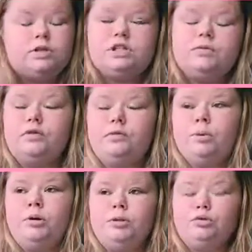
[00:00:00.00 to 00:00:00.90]
You see what you've
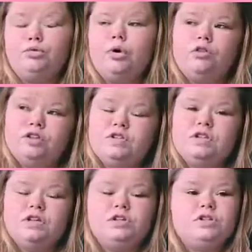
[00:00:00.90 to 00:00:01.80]
put me through all these
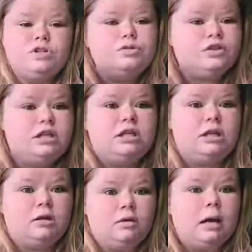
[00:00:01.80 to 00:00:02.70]
years? You
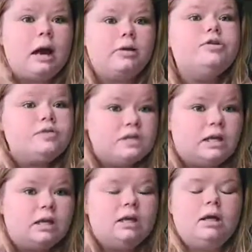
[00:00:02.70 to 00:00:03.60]
see now, you see.